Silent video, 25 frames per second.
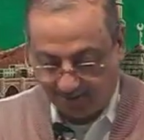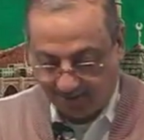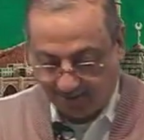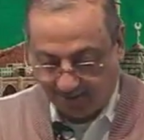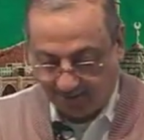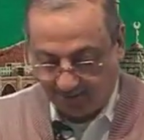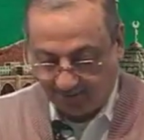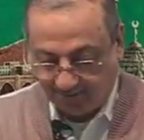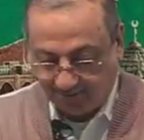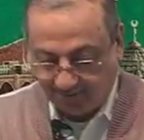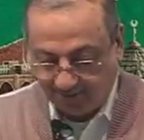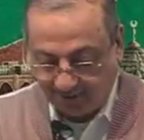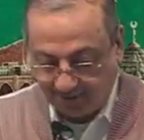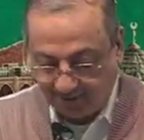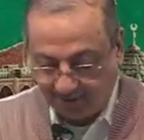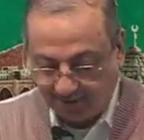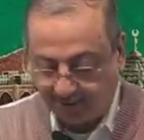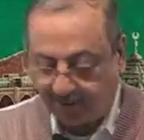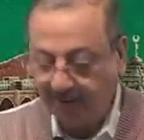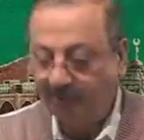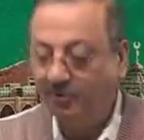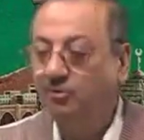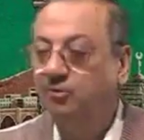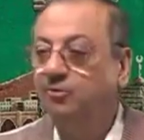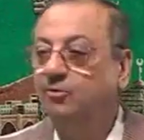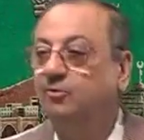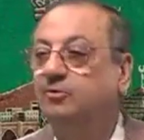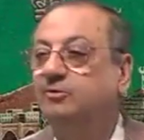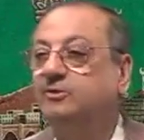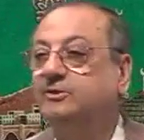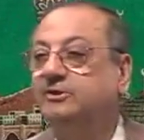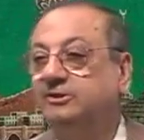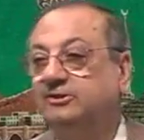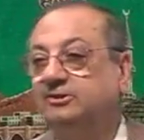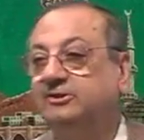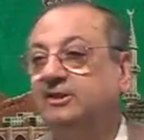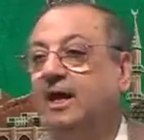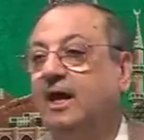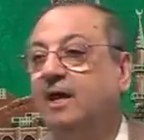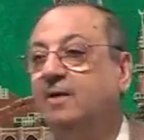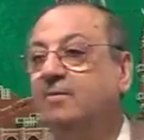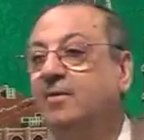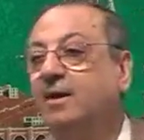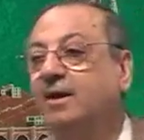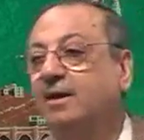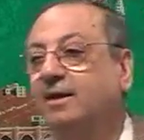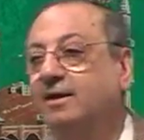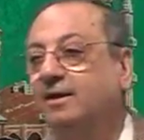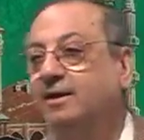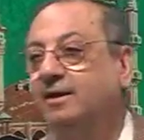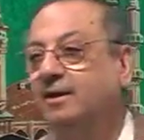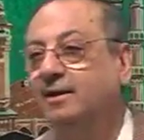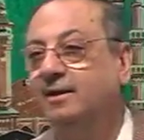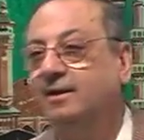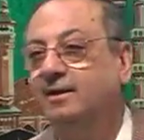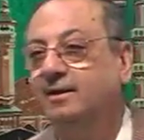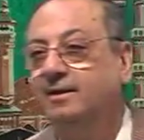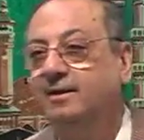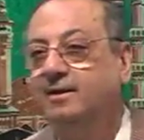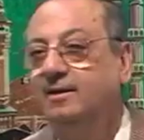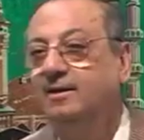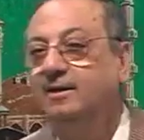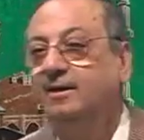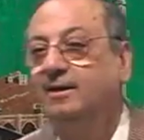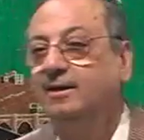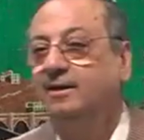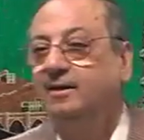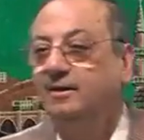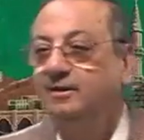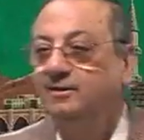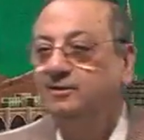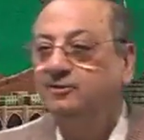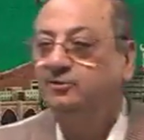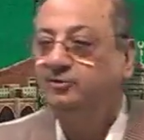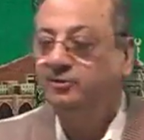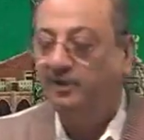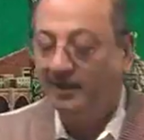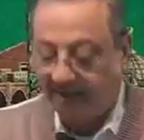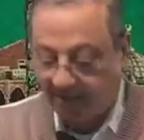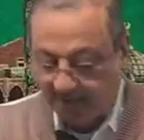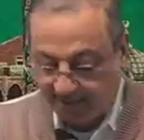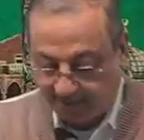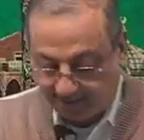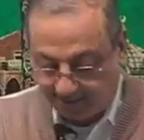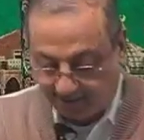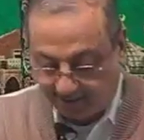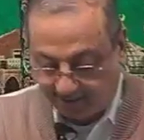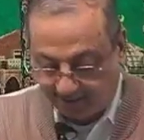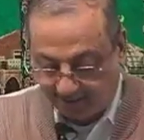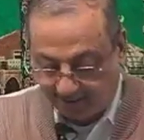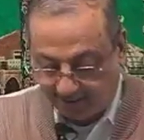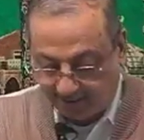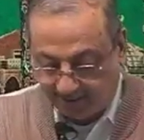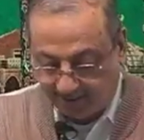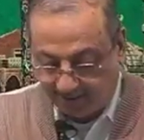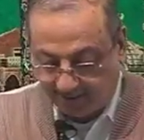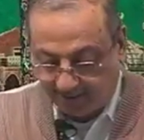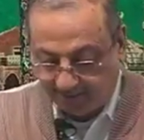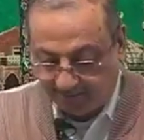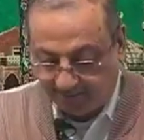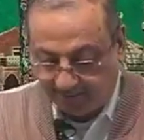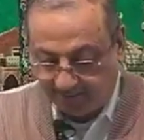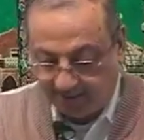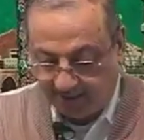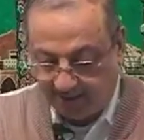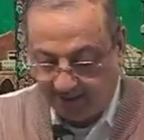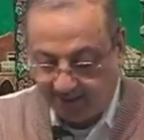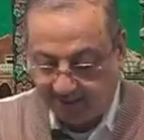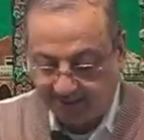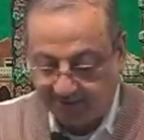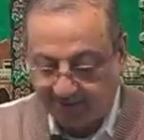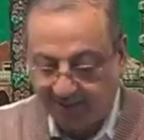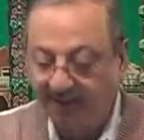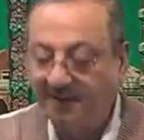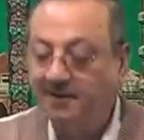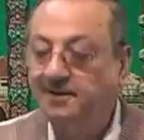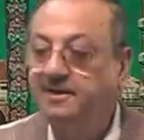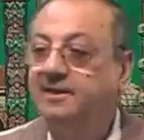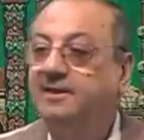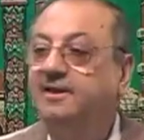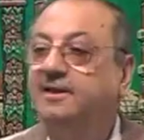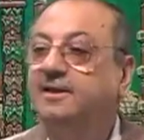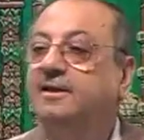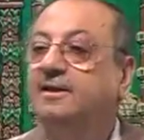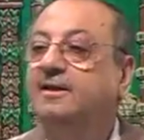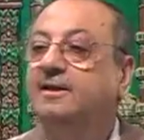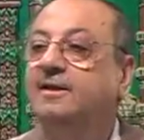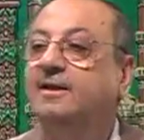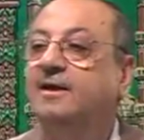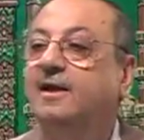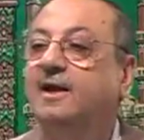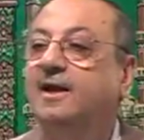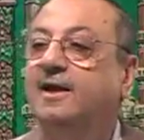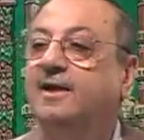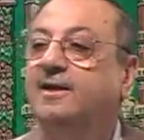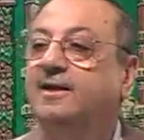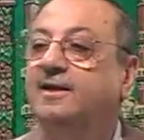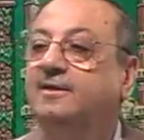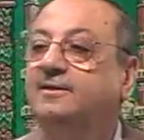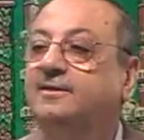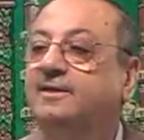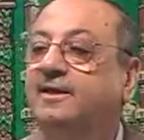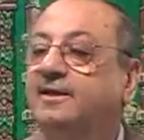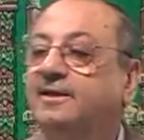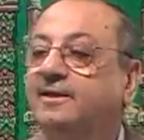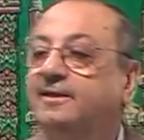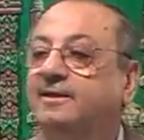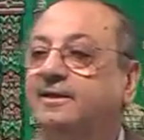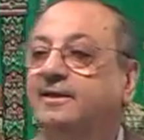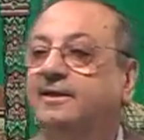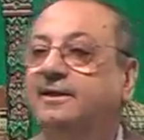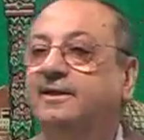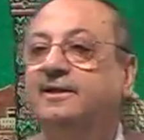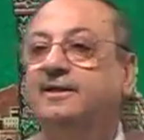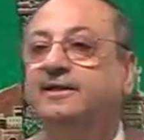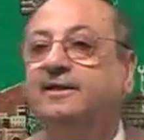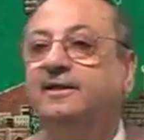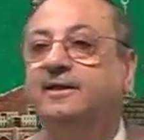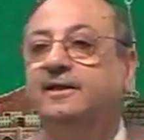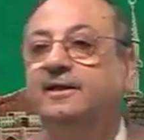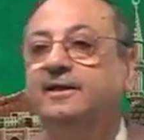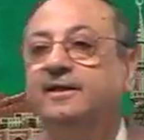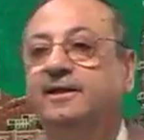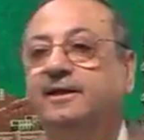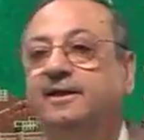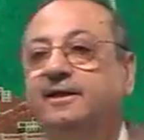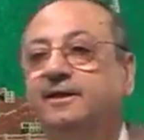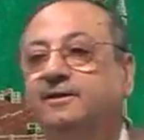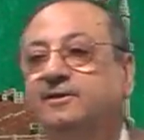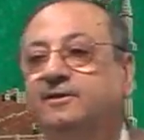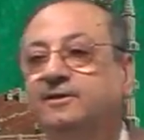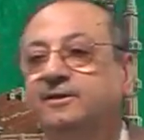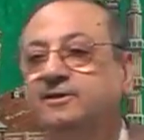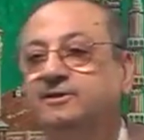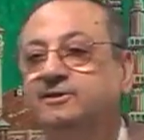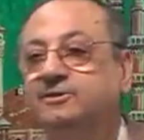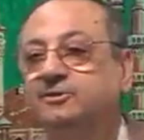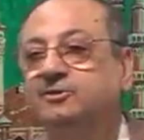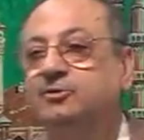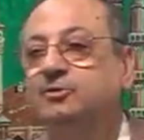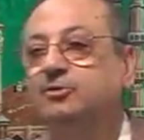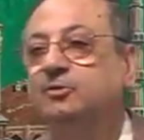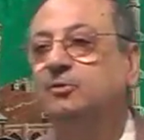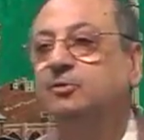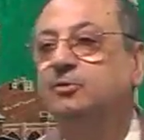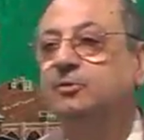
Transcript: Fakkiru. This is Amar. Think. Fi hataini ayataini. In these two